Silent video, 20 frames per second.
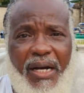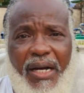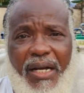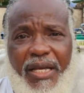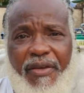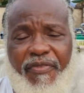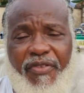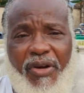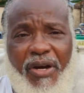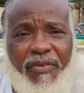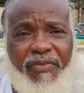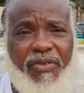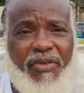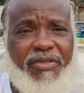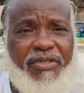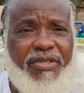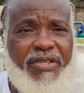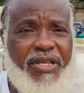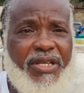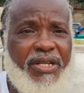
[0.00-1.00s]
If you have
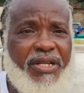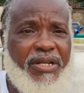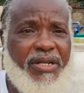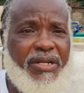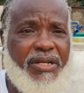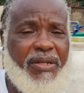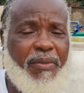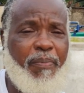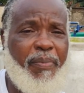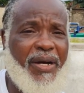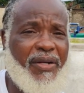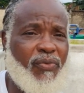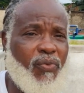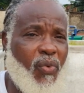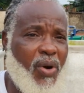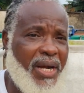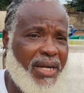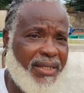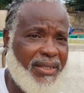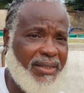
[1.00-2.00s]
not seen the part
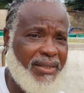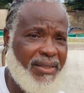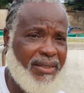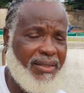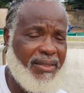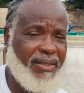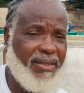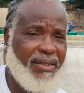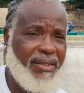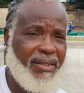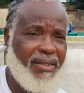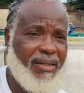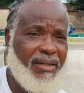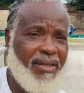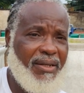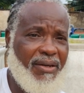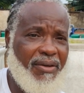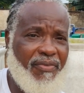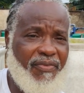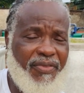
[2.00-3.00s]
one
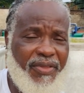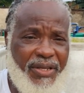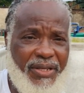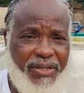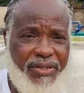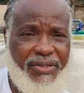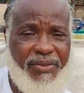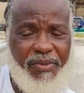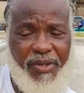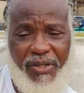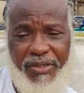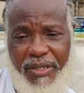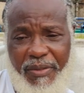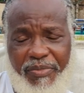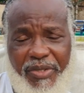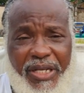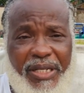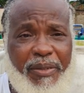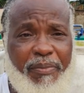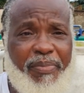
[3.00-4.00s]
of this, because I'm
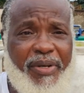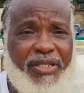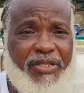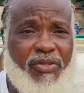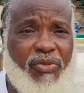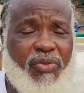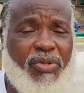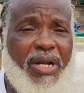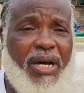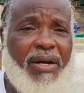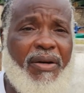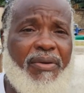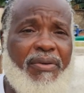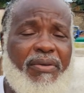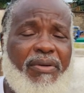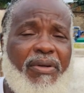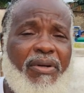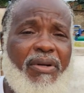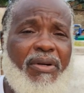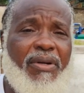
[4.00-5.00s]
taking the part two now,
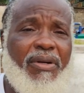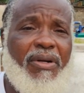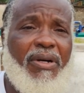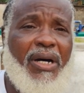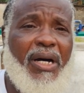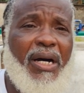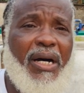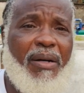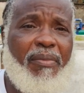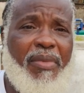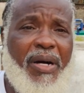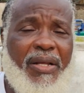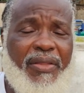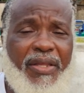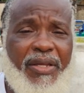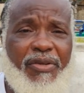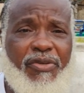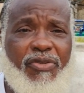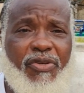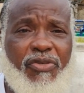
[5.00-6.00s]
I
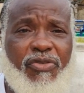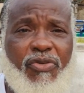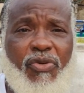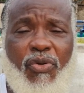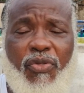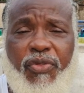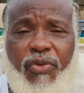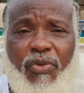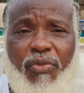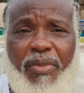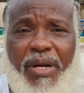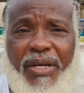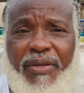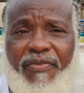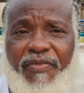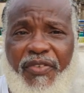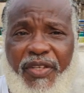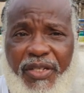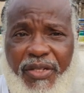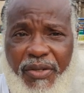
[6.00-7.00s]
think you just go through my
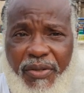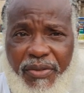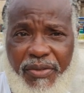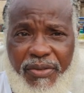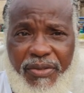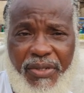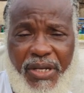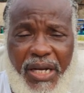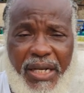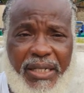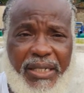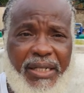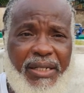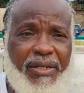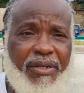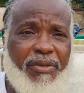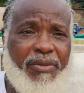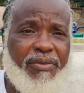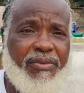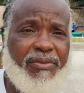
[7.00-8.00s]
videos and
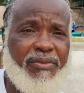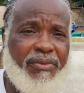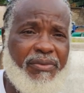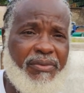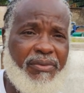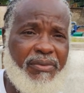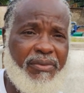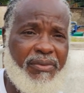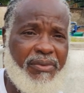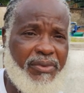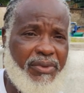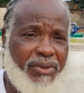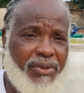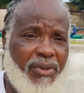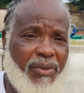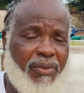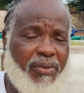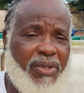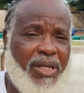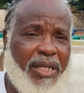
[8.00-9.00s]
then
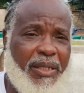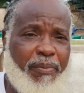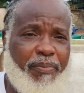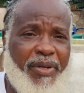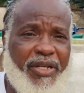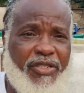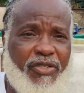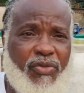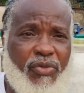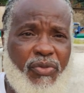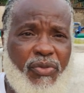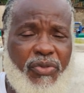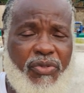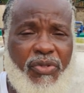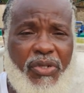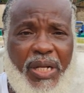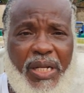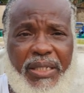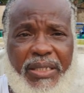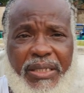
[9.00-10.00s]
look at the part two
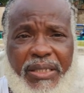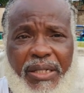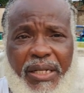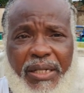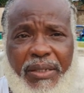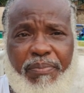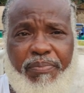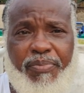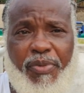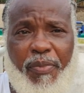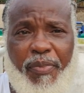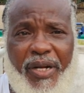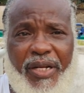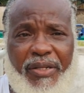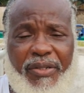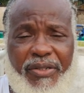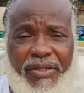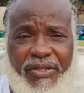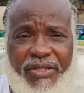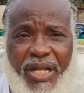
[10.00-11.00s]
so that you can
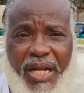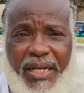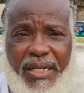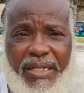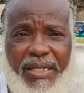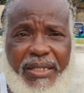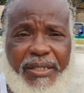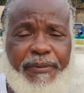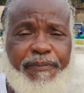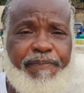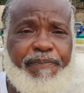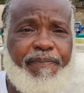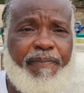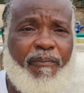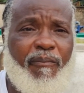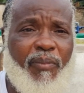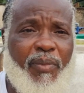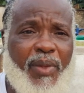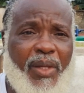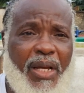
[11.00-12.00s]
properly understand.
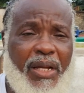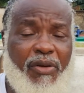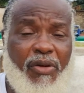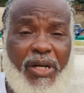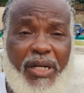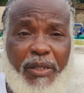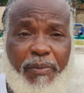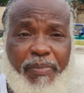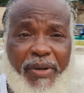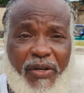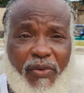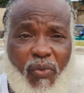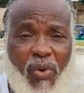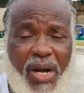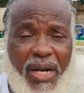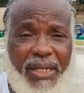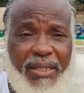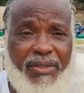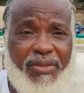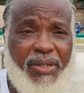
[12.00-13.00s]
Look at the part
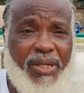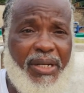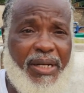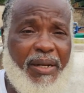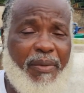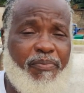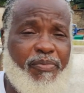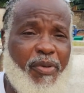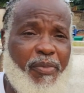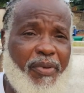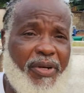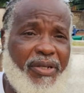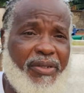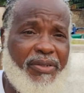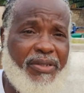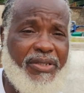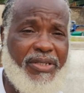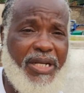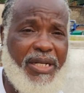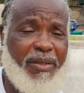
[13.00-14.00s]
one so that you can properly
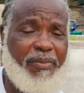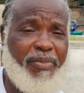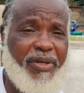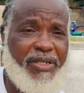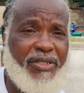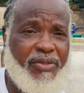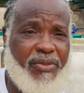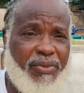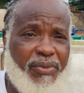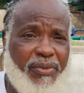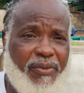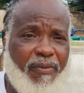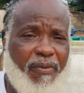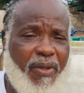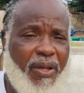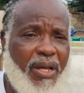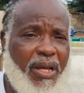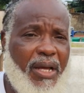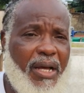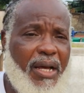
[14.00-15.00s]
understand the part two.
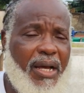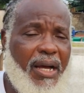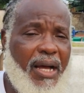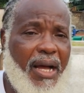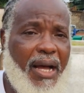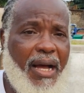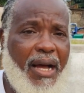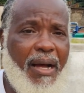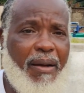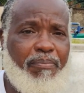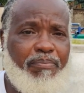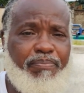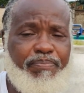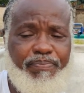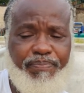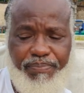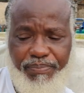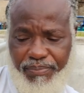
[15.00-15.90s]
Um,